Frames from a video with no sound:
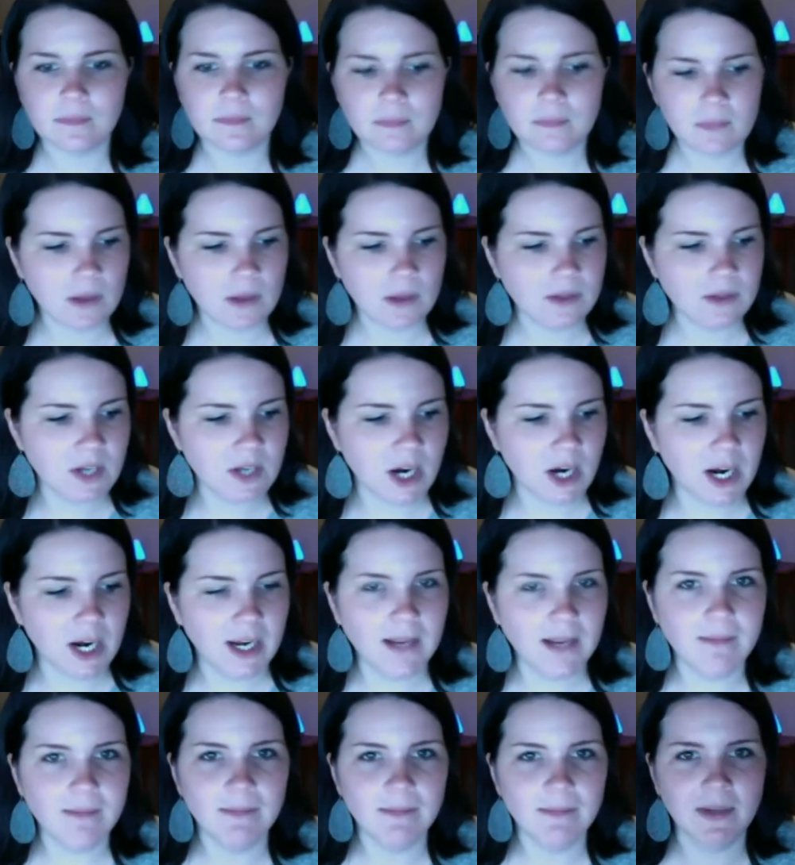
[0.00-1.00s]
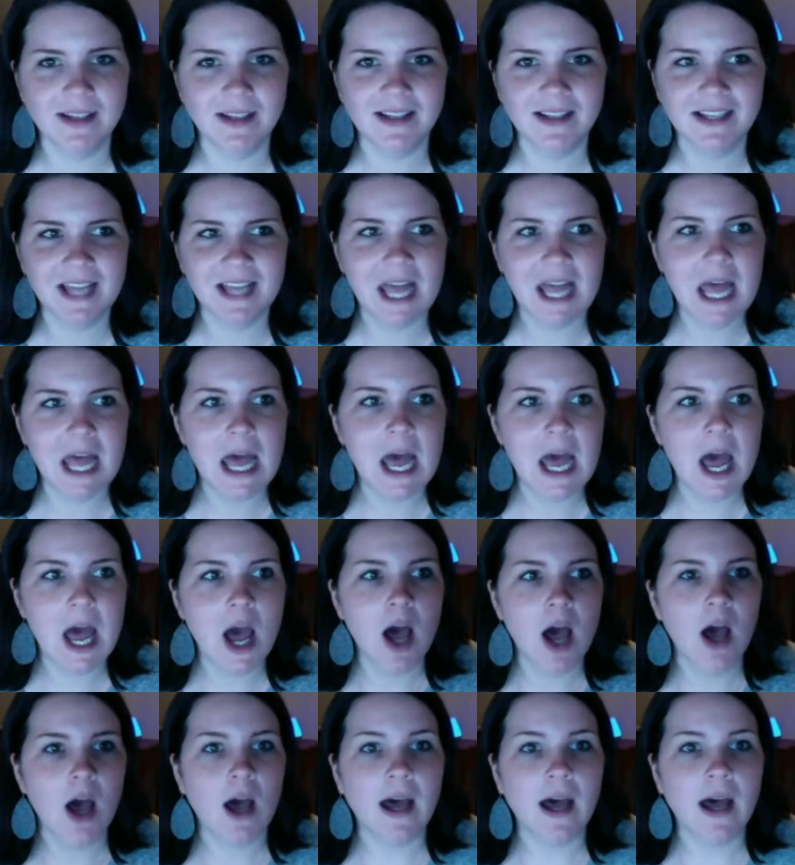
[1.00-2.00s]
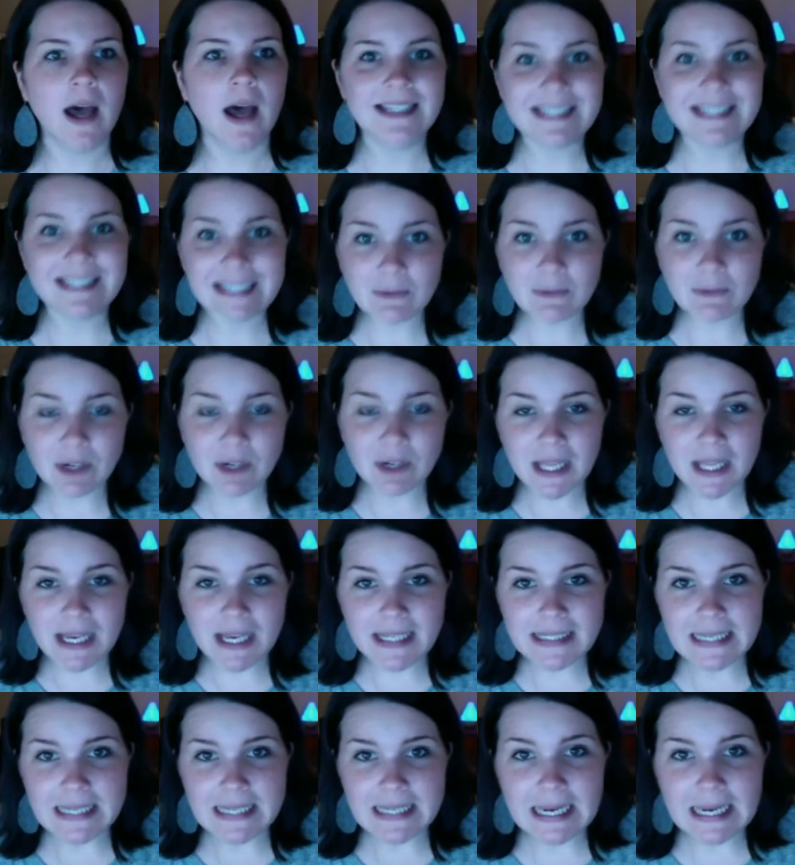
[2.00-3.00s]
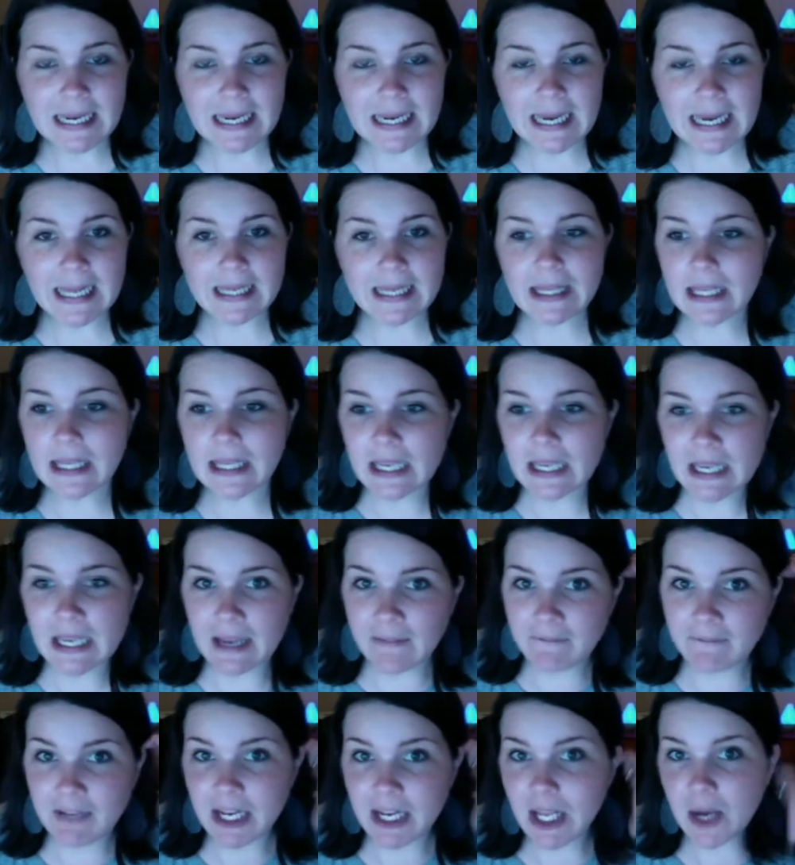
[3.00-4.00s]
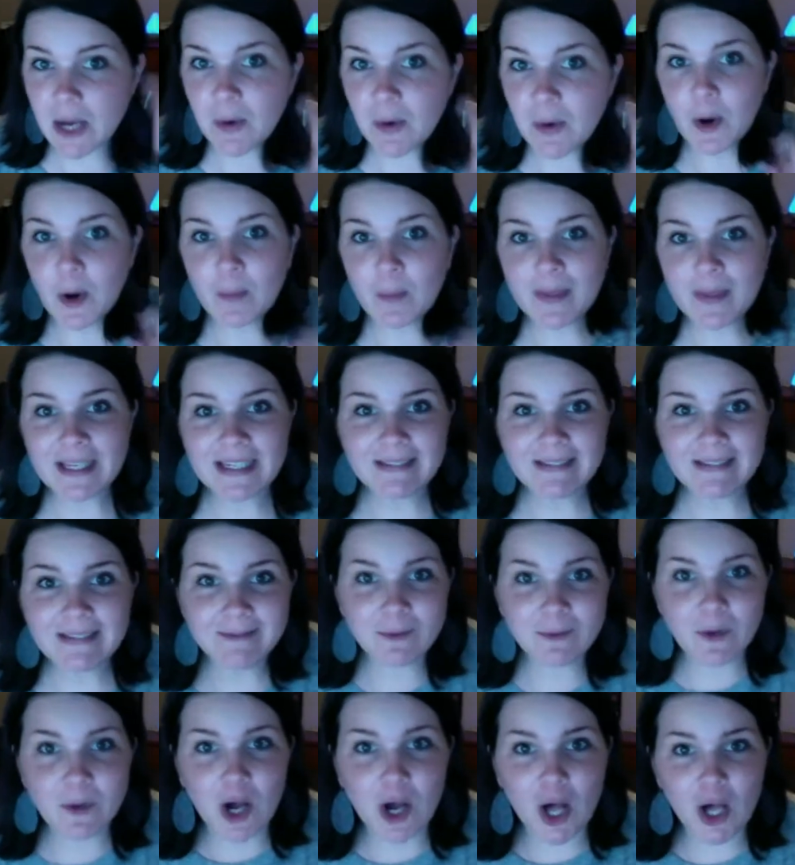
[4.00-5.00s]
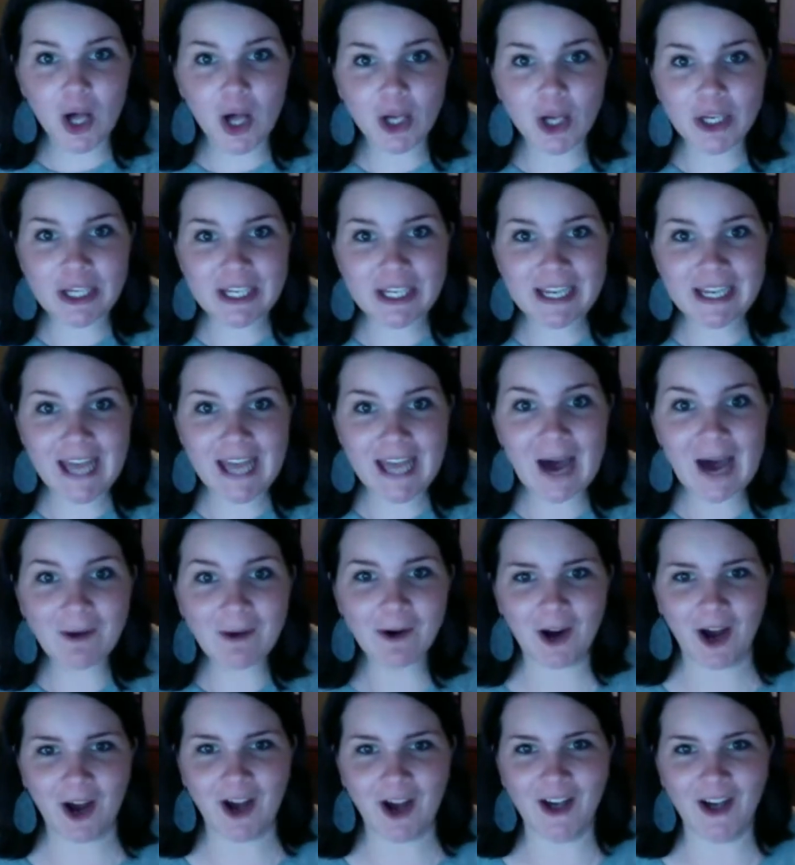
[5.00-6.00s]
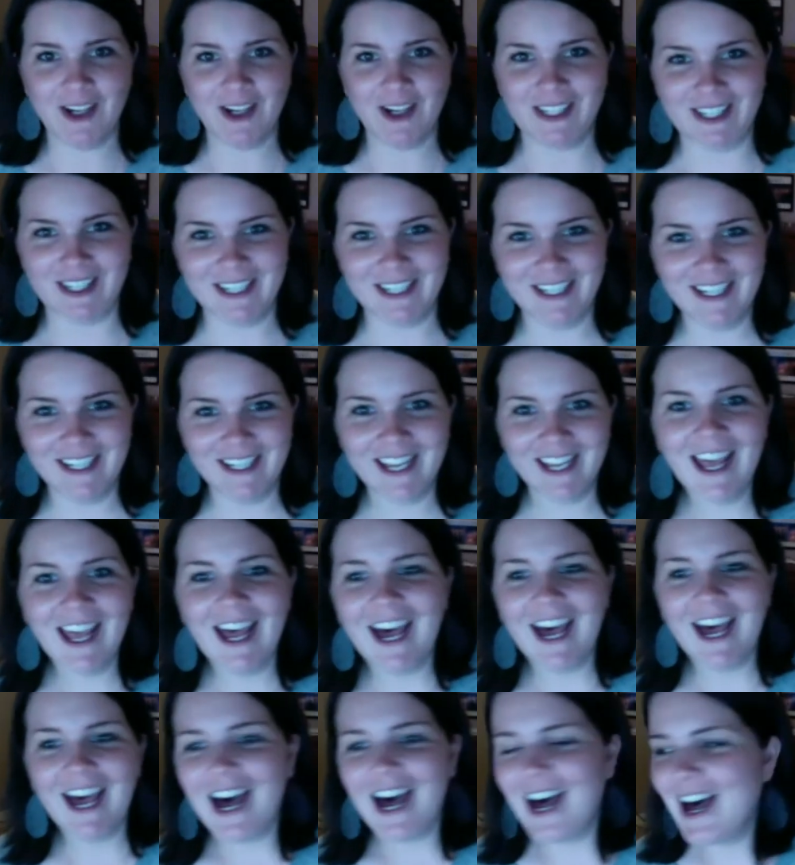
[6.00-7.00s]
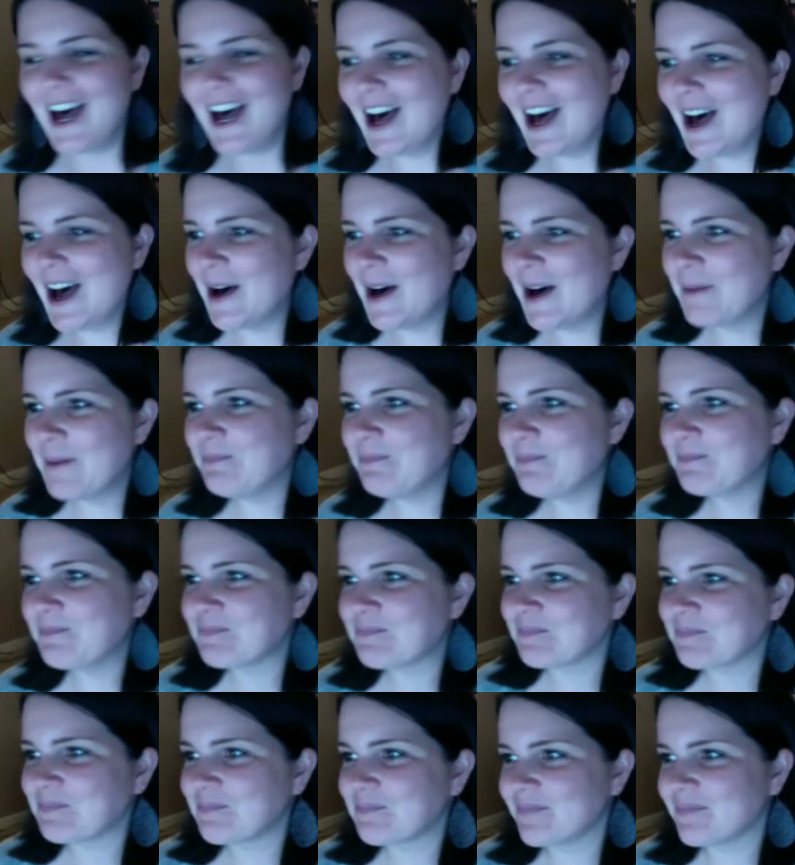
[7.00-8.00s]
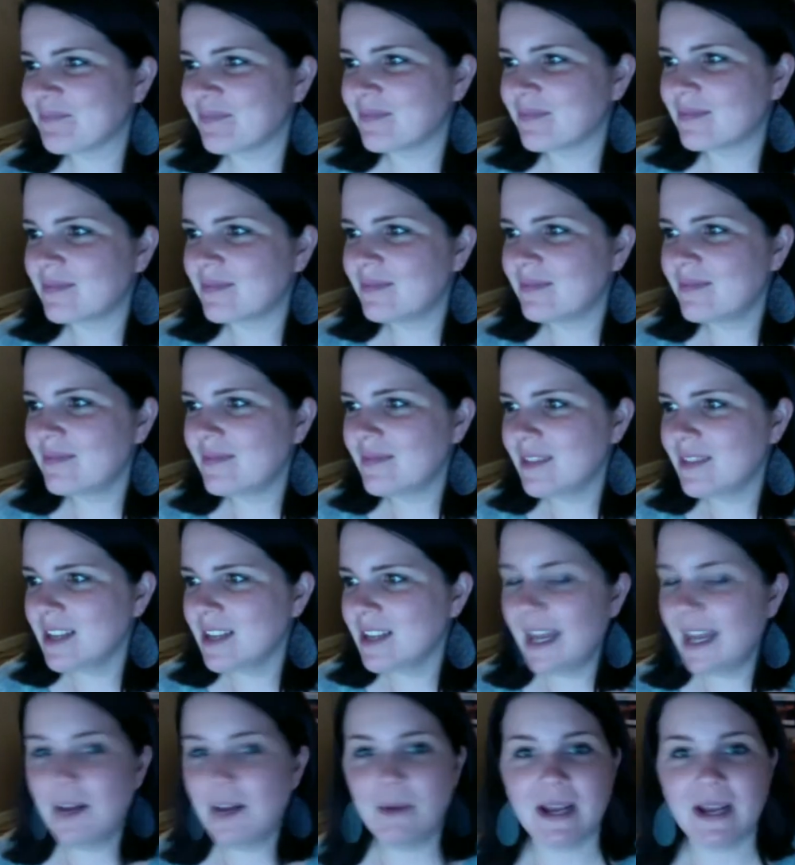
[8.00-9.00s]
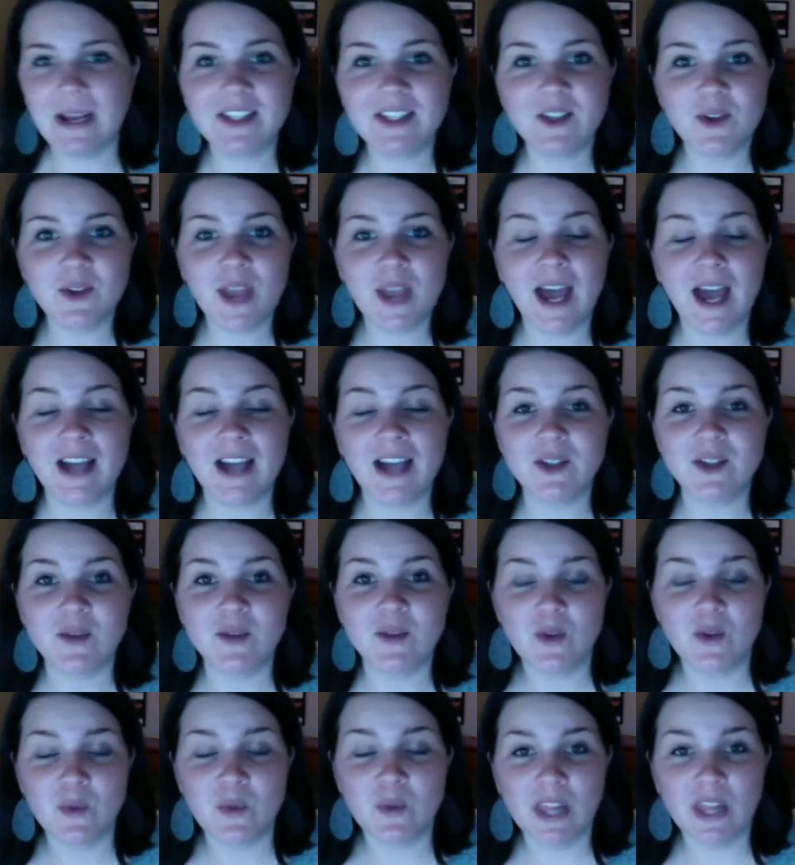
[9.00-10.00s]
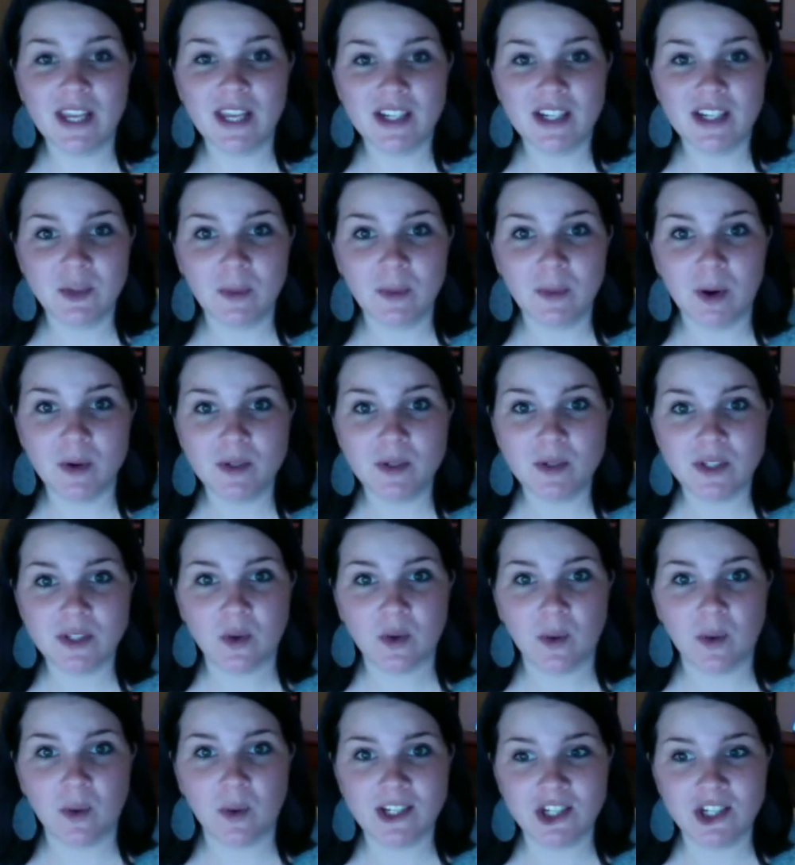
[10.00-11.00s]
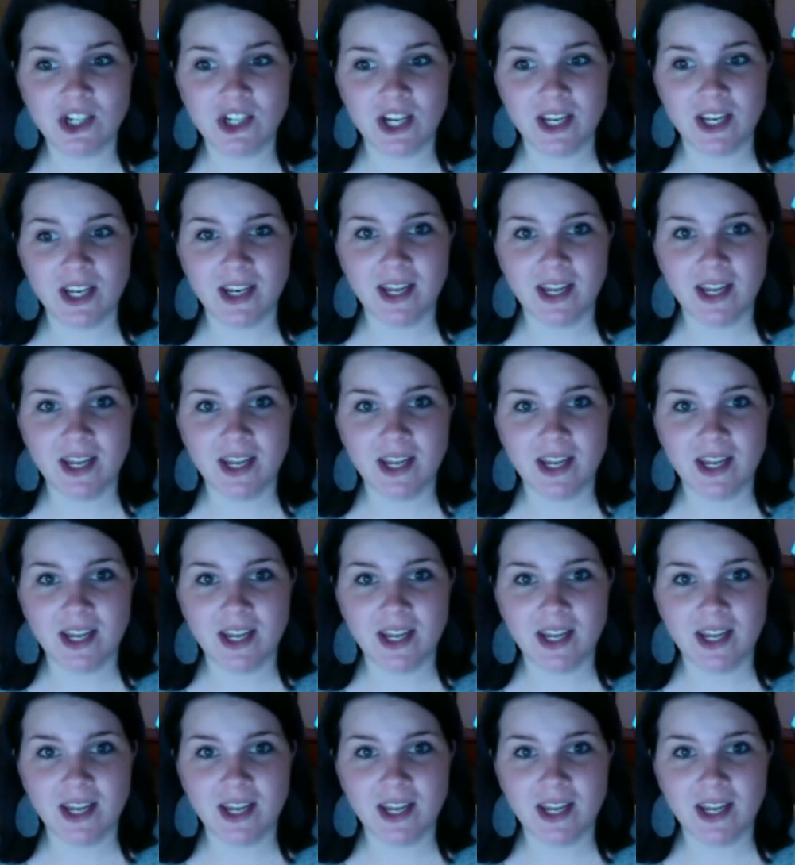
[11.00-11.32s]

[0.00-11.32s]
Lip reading: Sorry. Didn't realize I had the video open. We're all good now. We're all good. Anyway, so if you would like to post a question